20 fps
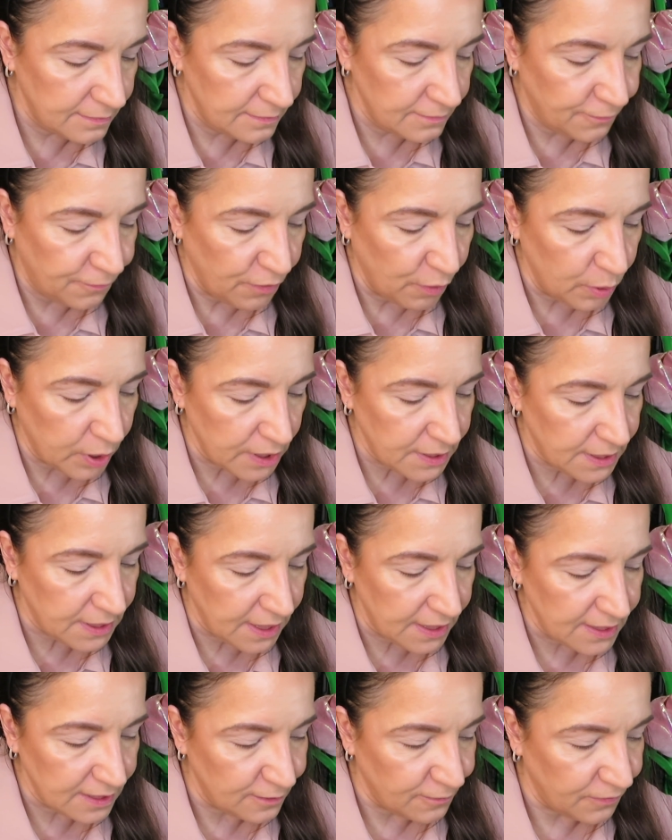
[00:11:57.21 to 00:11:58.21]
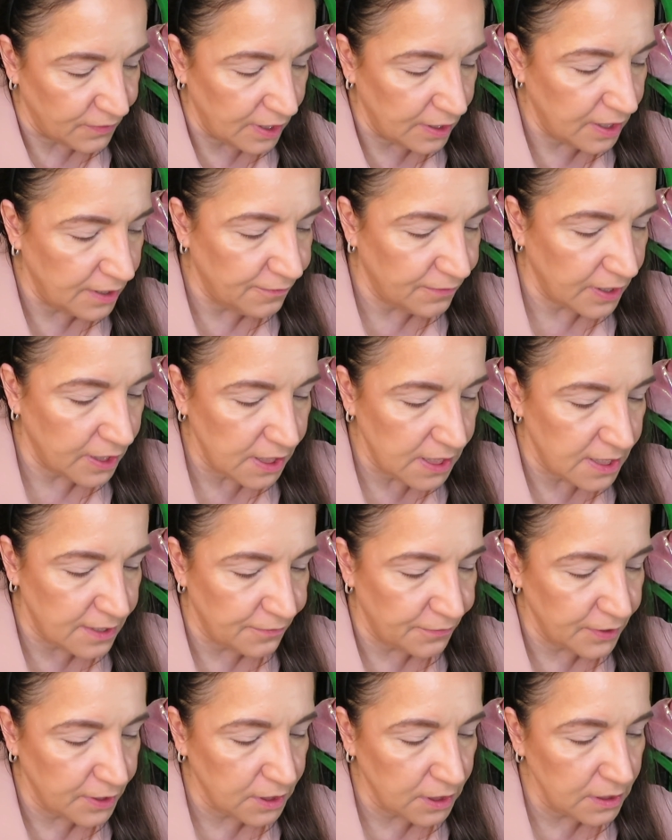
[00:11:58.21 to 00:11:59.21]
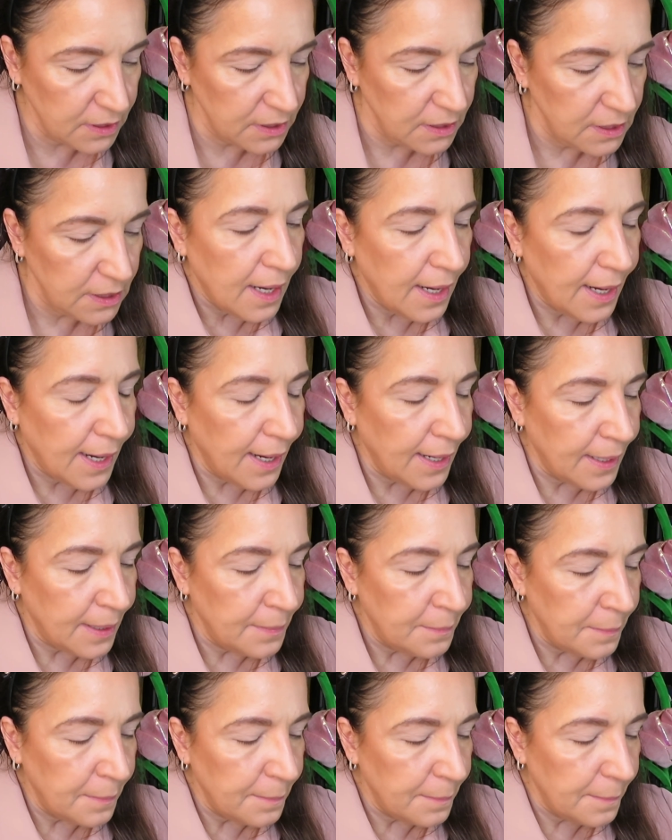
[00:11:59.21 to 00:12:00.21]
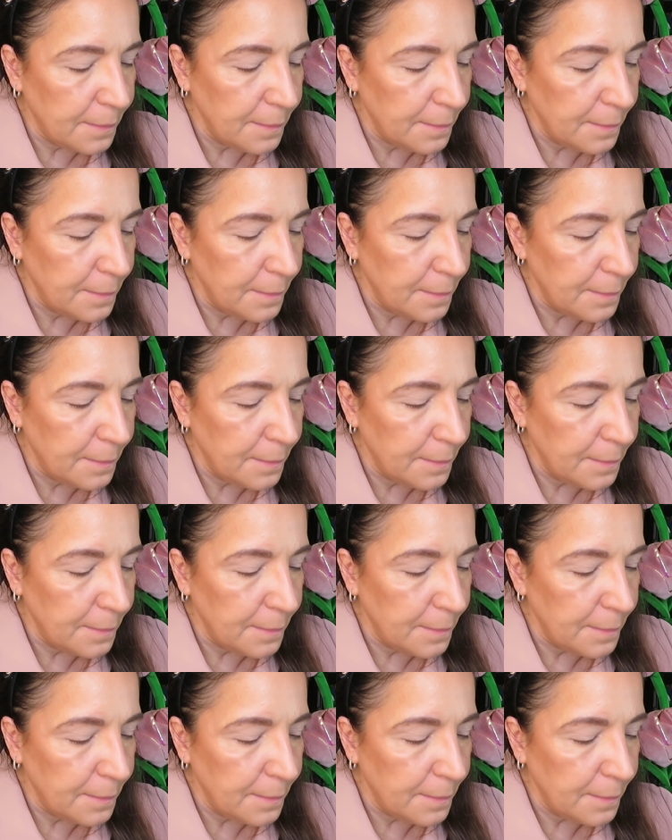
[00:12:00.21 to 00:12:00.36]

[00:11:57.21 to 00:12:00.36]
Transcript: focusing is very, very difficult. And